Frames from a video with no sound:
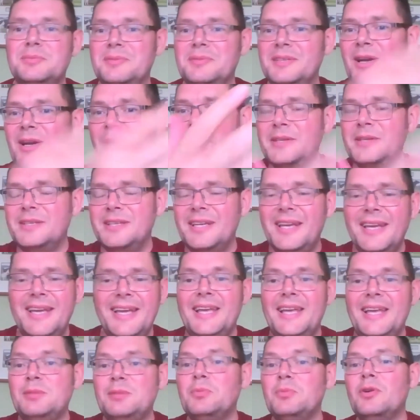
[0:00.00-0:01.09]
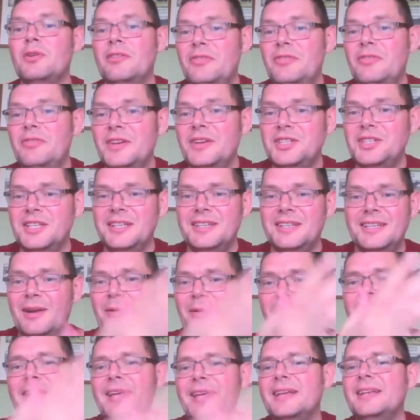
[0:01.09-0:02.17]
It's, you know, it's more efficient. You
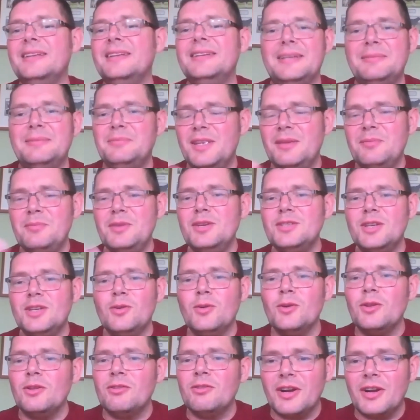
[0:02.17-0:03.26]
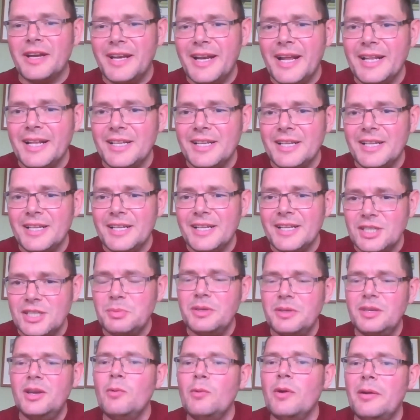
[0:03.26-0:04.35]
know, I'm using all the wrong analogies, but
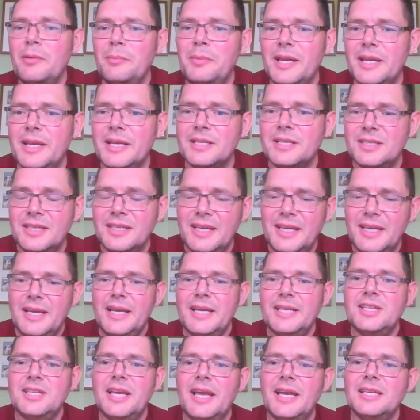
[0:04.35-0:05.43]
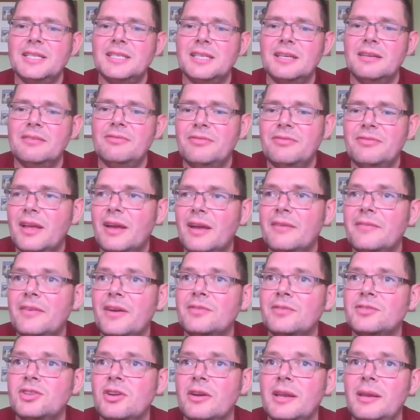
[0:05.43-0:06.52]
you know what I mean. It's a case of
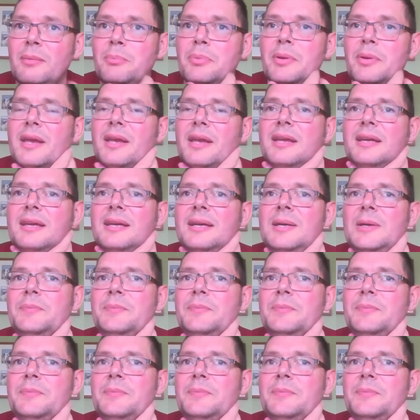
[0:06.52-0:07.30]
trying to pick